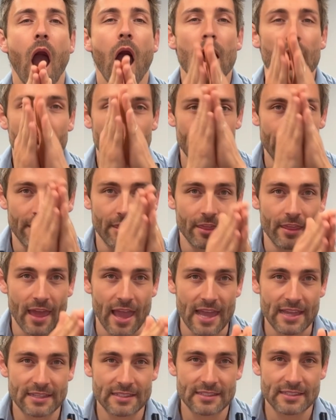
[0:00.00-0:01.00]
like that,
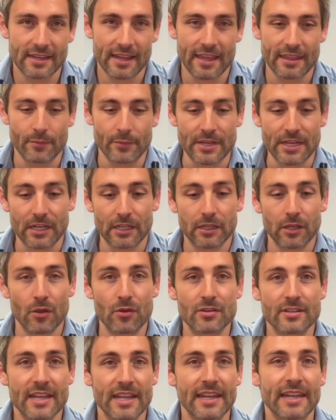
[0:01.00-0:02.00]
and then when you
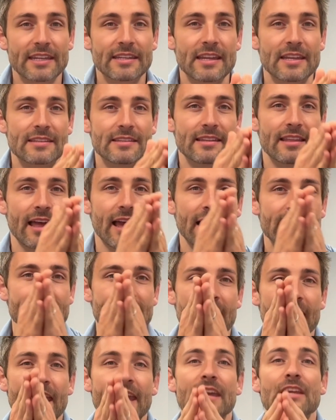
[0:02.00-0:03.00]
close it, it does that.
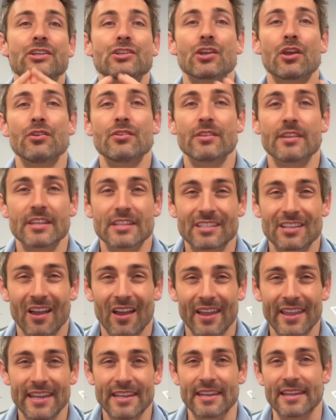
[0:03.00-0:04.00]
It shows that the
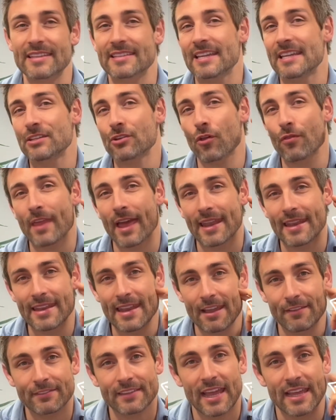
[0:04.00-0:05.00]
tightness is on that
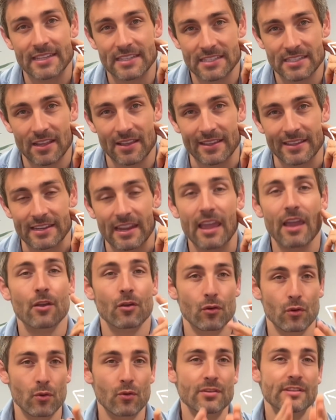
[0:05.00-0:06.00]
left-hand side. Of
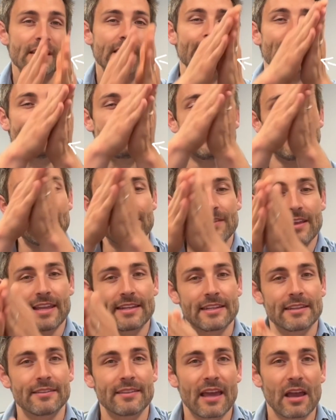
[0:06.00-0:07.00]
course, if it
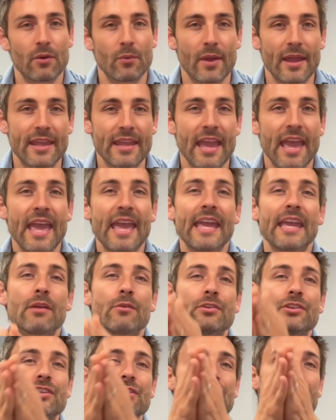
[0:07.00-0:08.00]
deviated that way, it
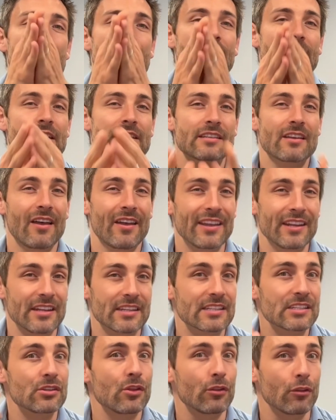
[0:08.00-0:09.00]
would show that tightness
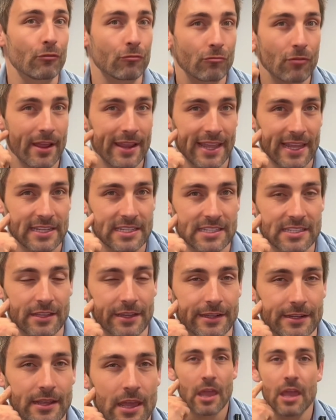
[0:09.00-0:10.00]
is on the right-hand
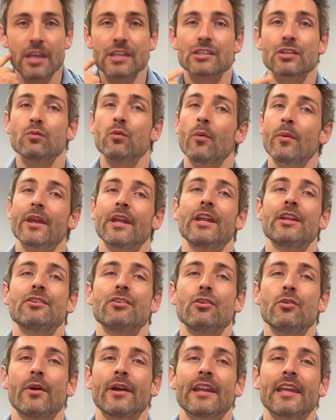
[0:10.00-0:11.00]
side. So what we're gonna
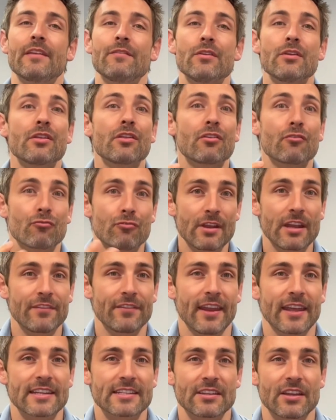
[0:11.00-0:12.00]
do, I'm gonna give you three
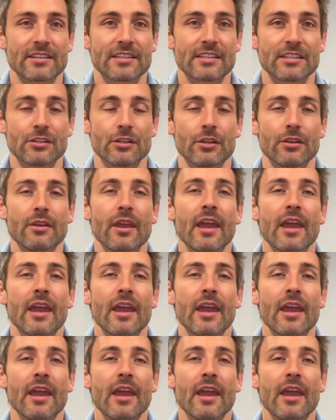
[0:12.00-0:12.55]
different exercises to do